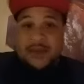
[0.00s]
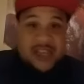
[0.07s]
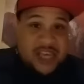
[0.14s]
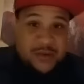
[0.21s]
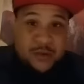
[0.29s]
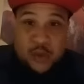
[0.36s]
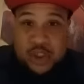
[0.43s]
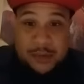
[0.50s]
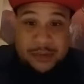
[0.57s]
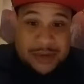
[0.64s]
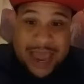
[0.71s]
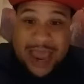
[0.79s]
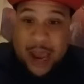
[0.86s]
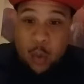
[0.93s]
give you some
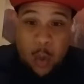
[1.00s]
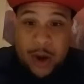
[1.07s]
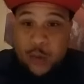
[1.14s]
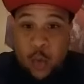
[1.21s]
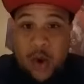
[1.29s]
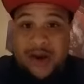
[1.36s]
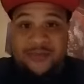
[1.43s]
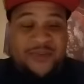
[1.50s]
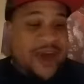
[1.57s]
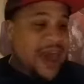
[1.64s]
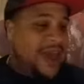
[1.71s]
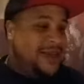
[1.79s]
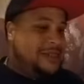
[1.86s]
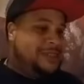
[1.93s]
911
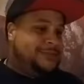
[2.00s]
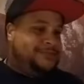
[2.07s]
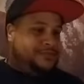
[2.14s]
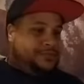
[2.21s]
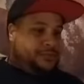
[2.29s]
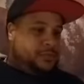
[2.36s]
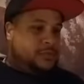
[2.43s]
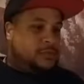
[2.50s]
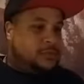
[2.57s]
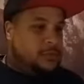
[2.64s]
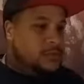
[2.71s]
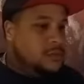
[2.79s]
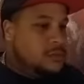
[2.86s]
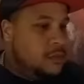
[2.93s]
facts.
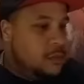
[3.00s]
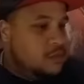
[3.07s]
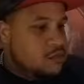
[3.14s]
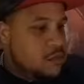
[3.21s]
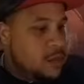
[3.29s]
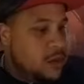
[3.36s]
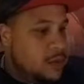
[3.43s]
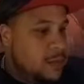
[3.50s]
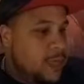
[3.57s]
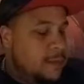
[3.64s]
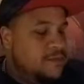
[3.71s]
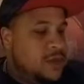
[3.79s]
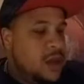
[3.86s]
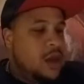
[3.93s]

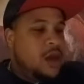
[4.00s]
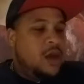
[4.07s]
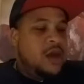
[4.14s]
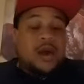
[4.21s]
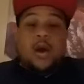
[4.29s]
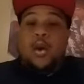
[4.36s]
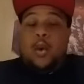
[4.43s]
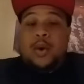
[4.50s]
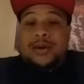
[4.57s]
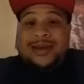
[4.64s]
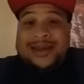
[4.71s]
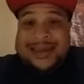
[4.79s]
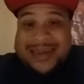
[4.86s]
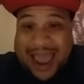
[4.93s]

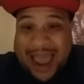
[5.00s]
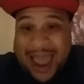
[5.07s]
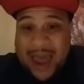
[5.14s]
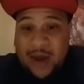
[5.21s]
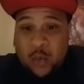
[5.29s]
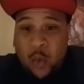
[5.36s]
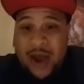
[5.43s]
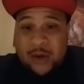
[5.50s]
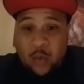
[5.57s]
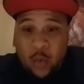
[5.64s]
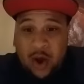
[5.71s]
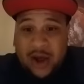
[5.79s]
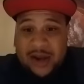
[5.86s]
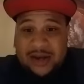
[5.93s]

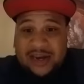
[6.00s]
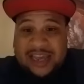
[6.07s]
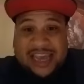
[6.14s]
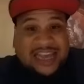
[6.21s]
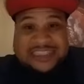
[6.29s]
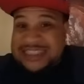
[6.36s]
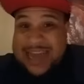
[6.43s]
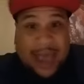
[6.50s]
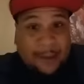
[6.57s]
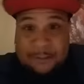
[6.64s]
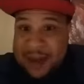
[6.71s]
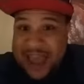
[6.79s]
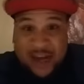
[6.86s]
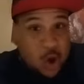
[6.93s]
911 is not
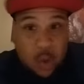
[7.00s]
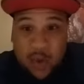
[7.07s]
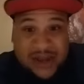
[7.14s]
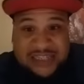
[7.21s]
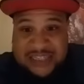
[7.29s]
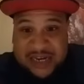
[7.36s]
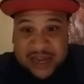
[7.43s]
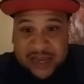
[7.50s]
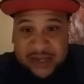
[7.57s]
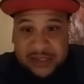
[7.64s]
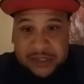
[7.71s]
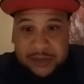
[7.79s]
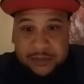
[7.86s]
by coincidence.